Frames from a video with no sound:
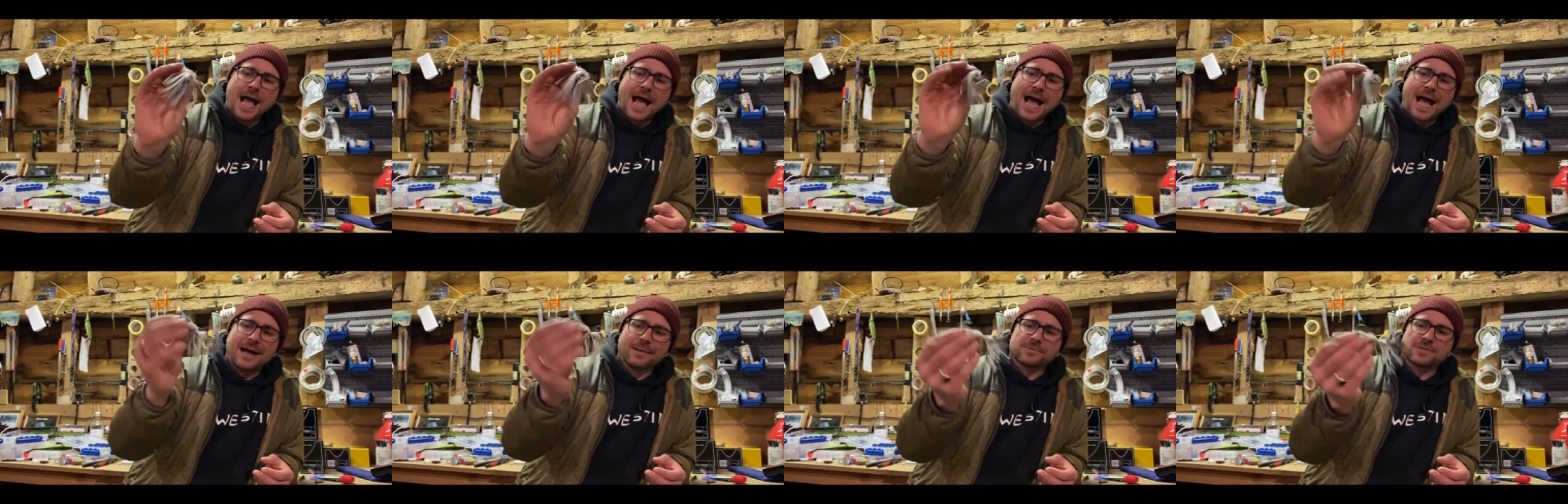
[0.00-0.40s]

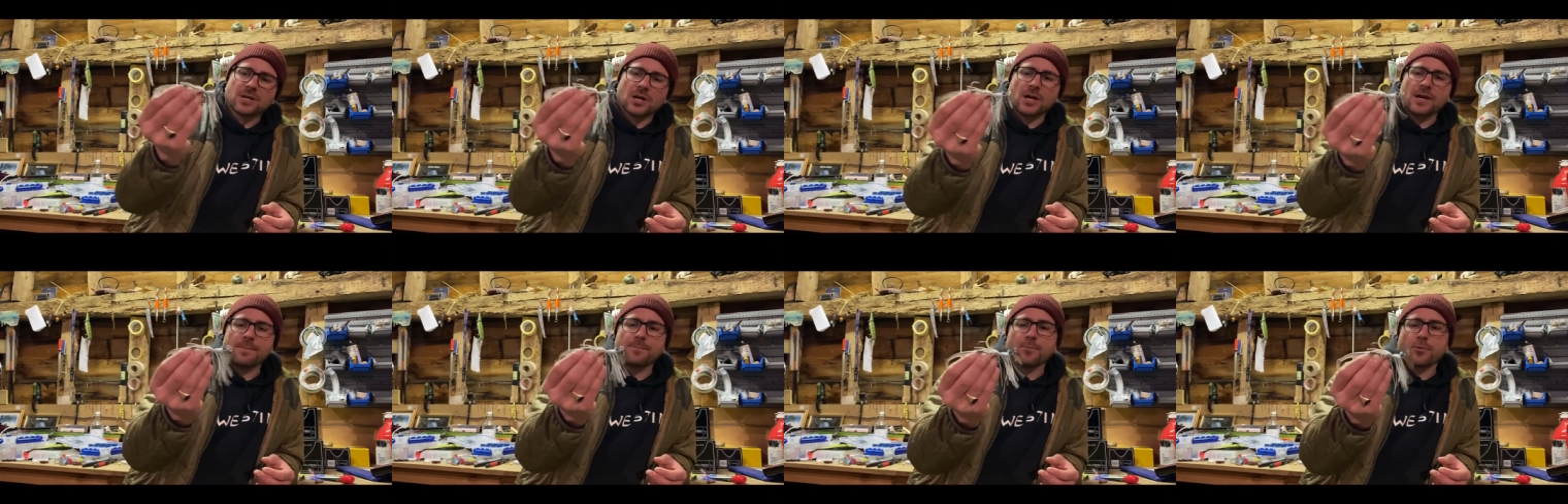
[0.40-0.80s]

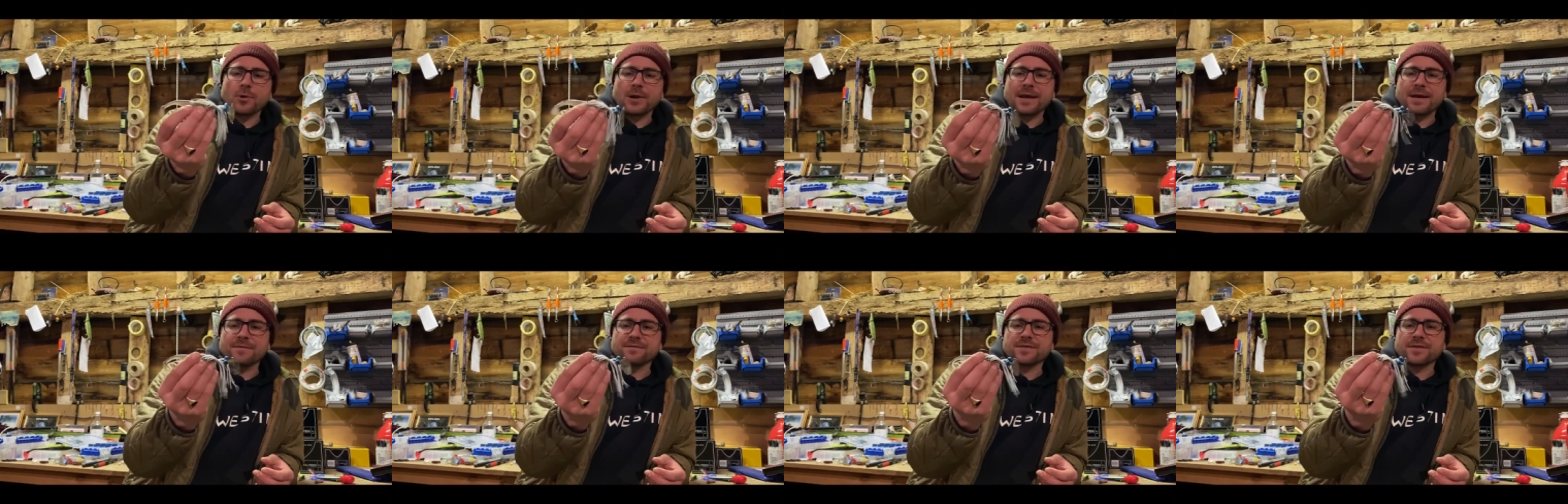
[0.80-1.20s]
absolutely
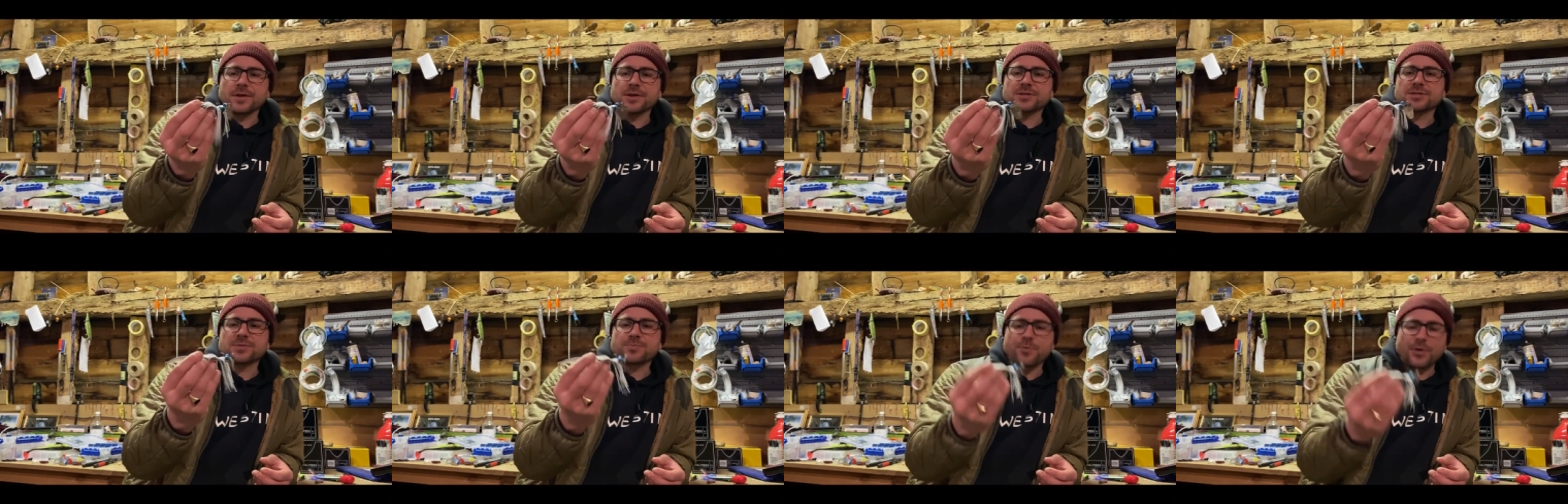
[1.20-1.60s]
brilliant for
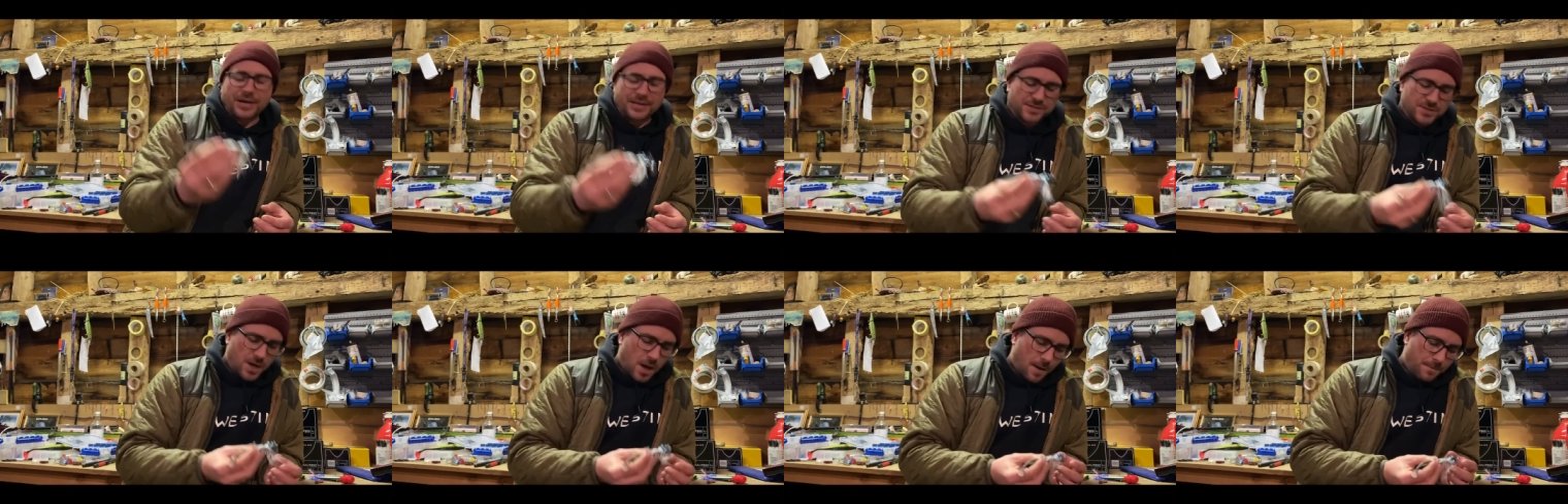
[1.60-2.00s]
those
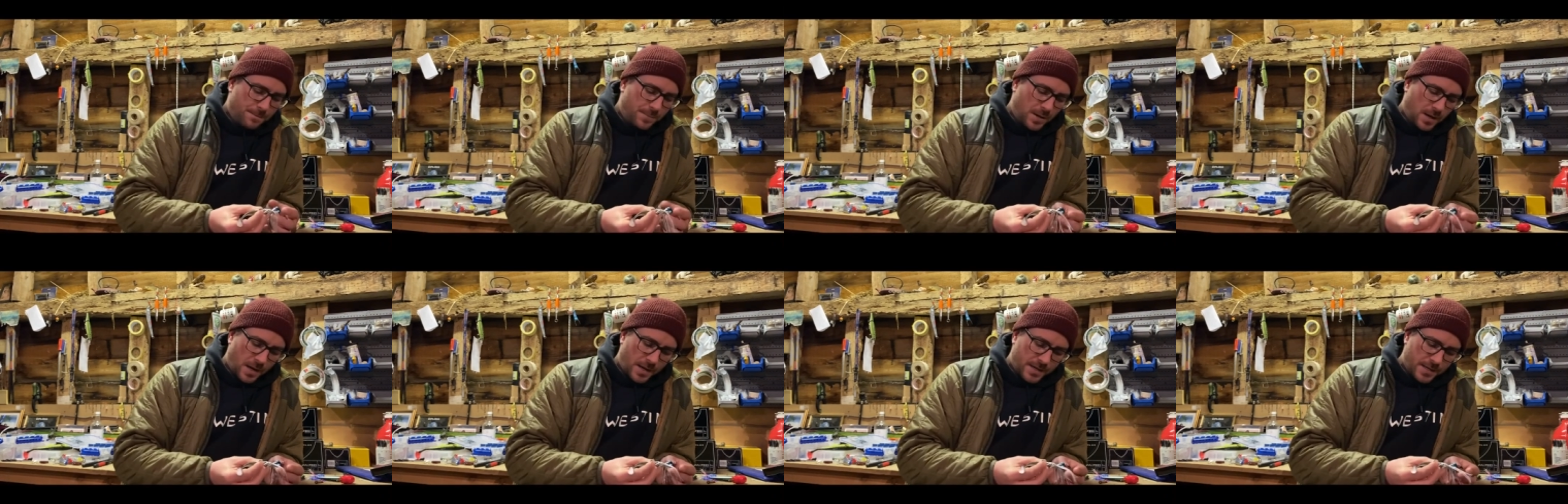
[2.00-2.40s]
springtime
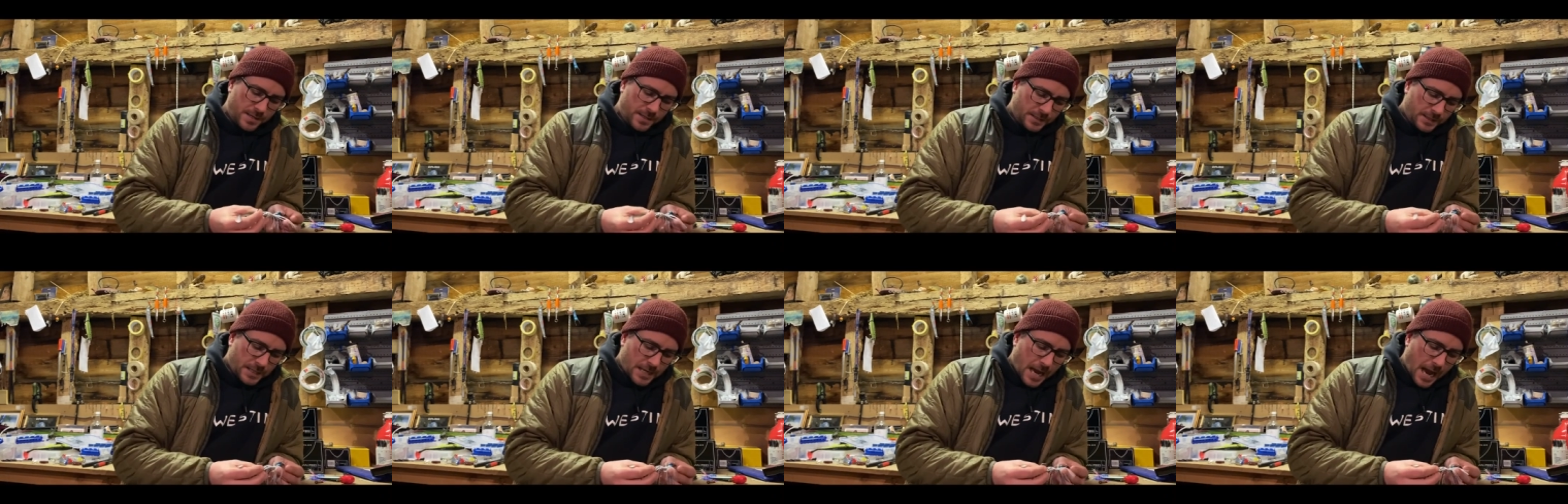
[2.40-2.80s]
pike.
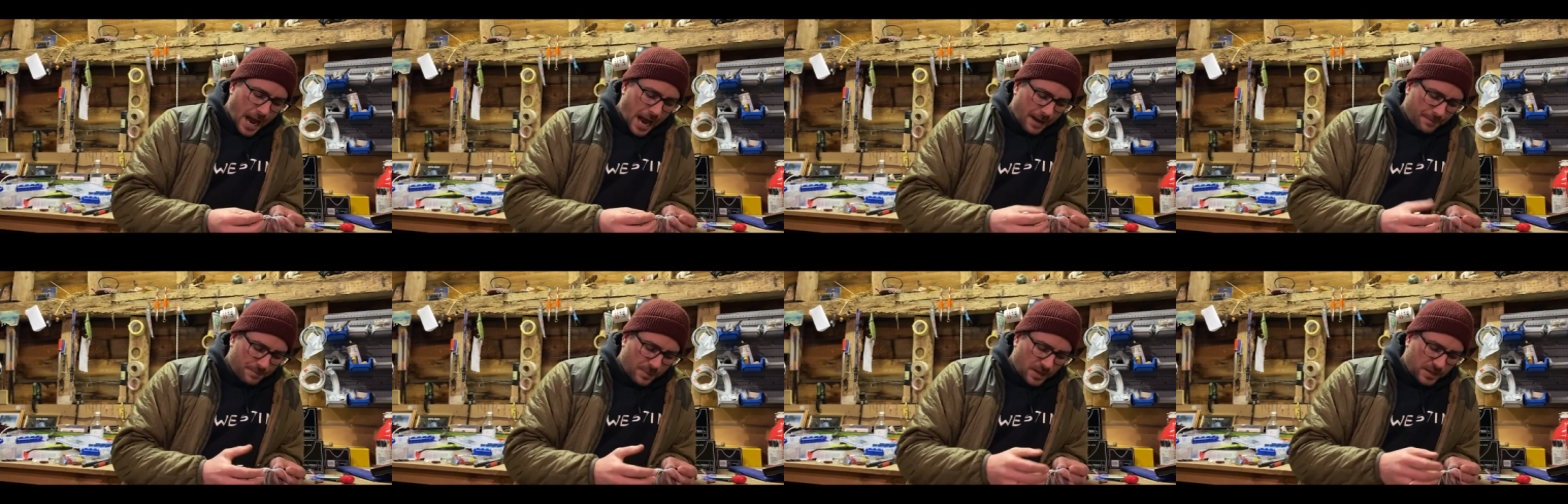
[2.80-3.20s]

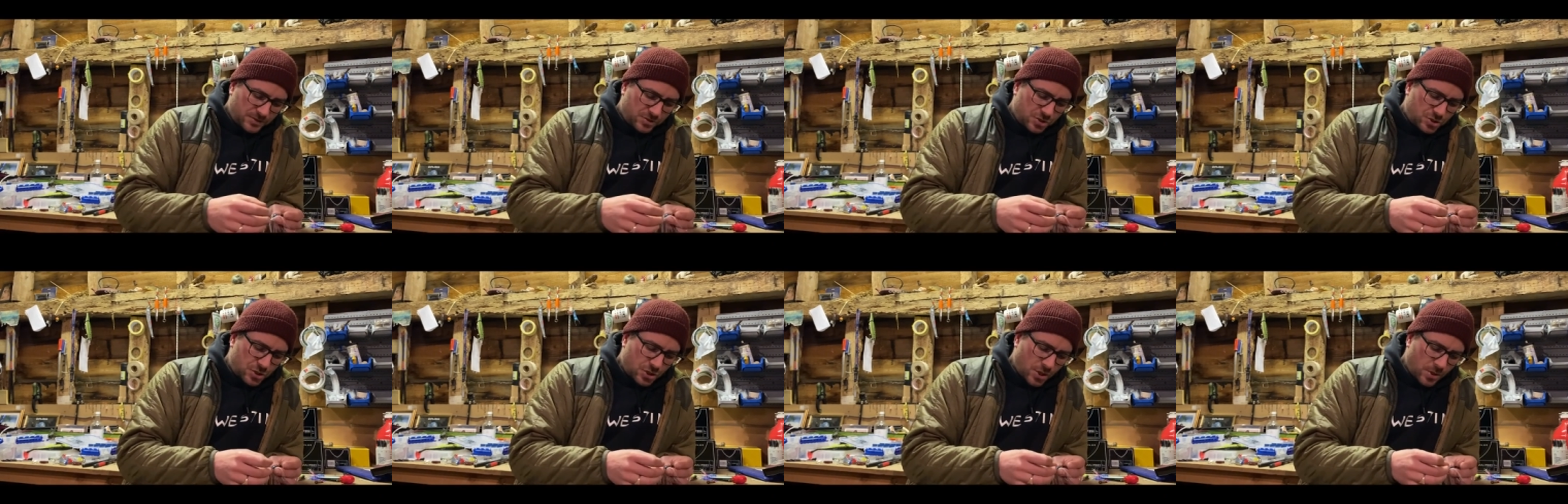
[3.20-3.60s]

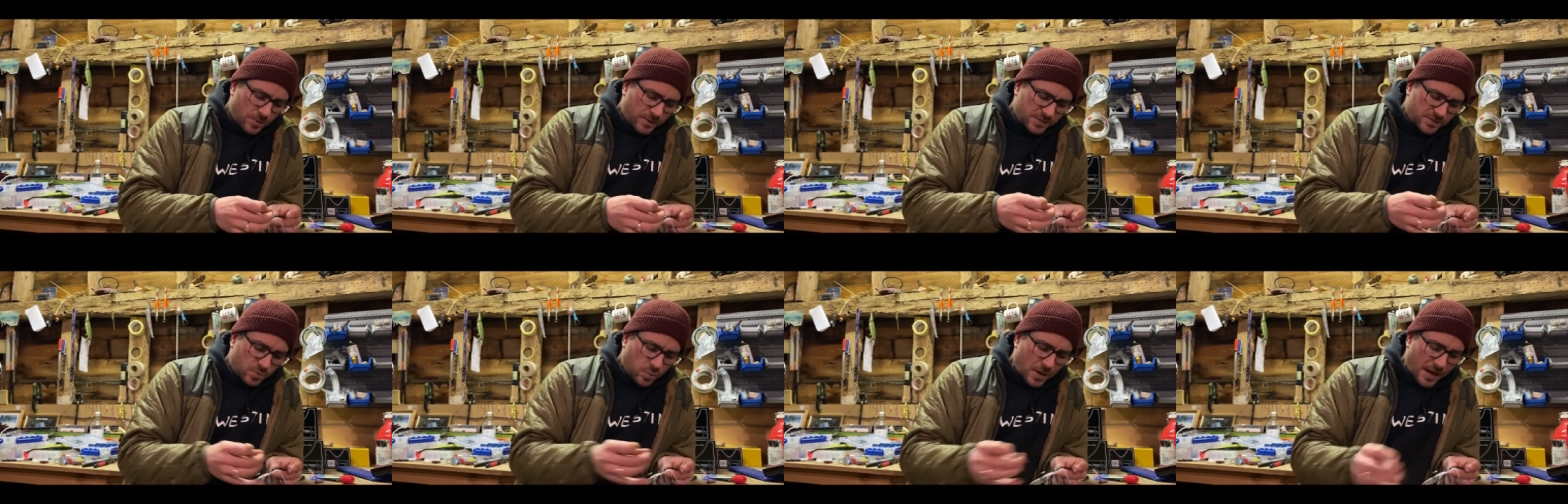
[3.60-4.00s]
Do
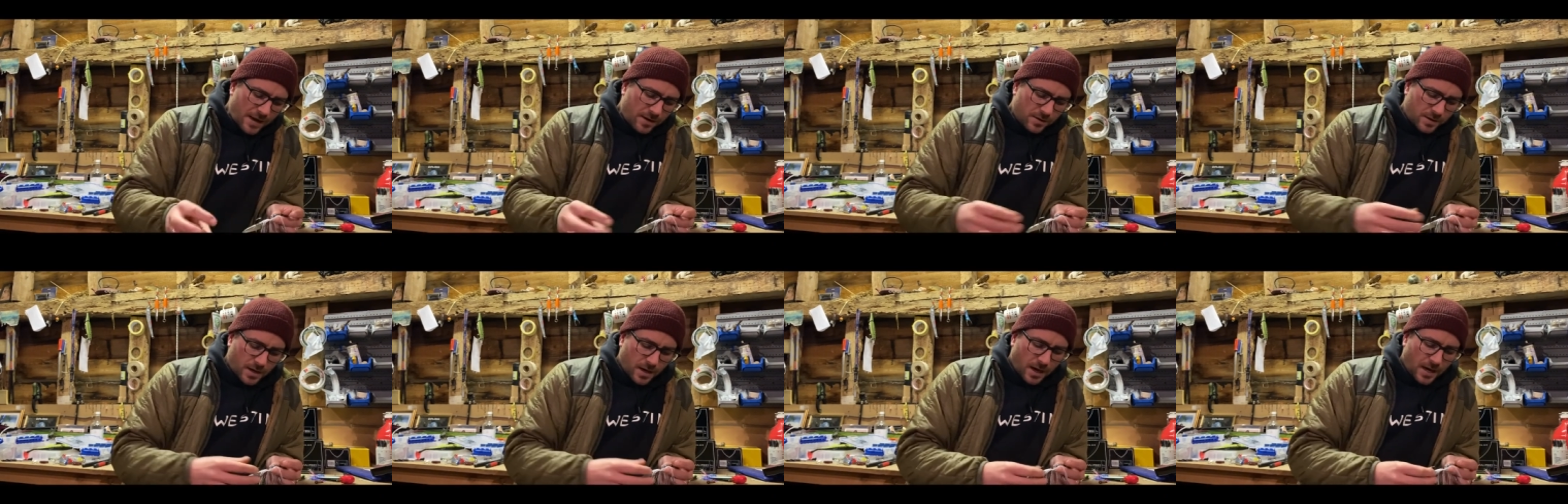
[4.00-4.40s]
as
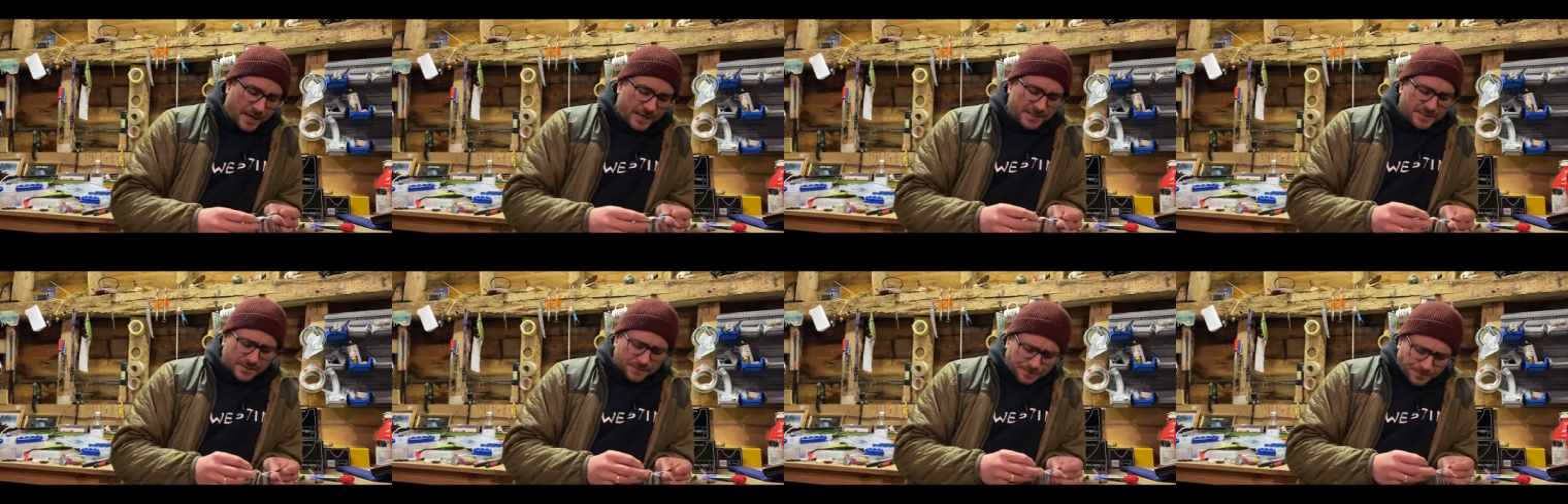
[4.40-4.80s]
well, guys.